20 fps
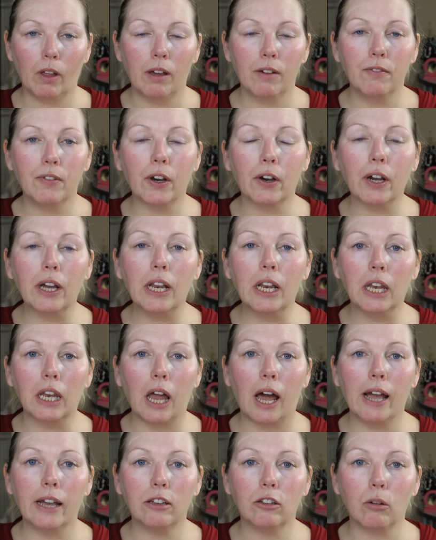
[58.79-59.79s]
very
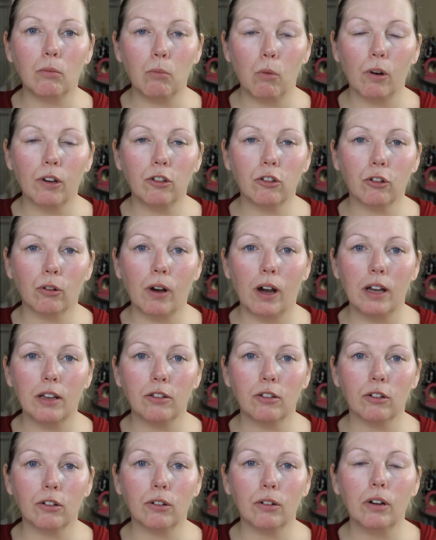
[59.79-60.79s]
light
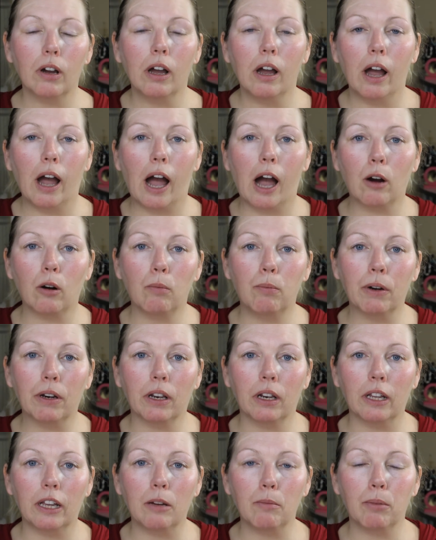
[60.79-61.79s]
moisturizer. I will put
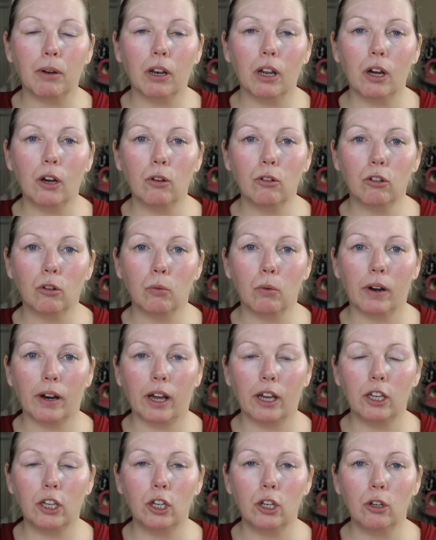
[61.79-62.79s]
a link below to what
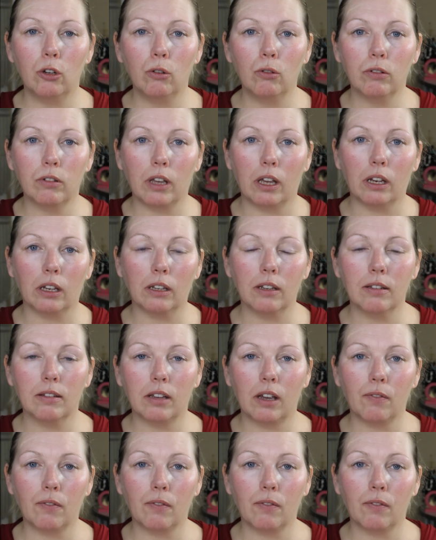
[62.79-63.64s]
I used and list